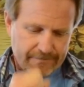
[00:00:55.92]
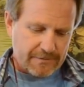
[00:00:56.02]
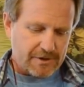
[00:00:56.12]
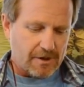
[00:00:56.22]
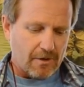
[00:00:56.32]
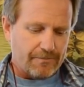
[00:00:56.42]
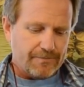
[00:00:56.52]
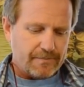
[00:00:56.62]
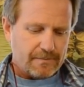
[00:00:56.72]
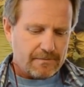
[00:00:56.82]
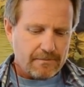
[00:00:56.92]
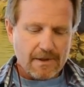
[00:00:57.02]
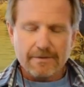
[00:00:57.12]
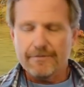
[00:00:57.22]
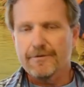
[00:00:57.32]
So
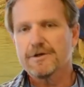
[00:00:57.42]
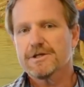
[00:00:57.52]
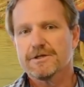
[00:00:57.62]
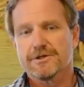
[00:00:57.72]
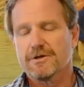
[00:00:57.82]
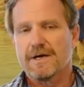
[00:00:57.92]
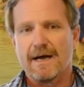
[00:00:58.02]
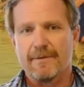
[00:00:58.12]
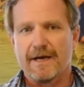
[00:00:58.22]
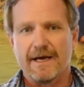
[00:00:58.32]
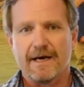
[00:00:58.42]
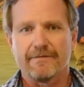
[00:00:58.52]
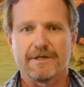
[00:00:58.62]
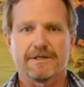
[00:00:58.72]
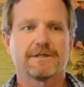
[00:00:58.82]
the first concern I'm going to
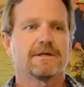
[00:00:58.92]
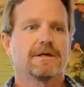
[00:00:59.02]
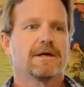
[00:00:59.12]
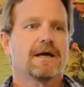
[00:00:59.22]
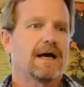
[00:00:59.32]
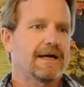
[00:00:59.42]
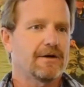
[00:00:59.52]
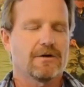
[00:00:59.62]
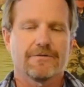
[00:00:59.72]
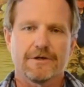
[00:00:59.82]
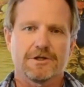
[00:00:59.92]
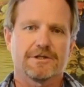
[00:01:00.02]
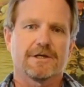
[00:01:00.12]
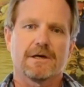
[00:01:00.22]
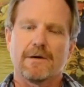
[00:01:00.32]
have is I know the fish is there.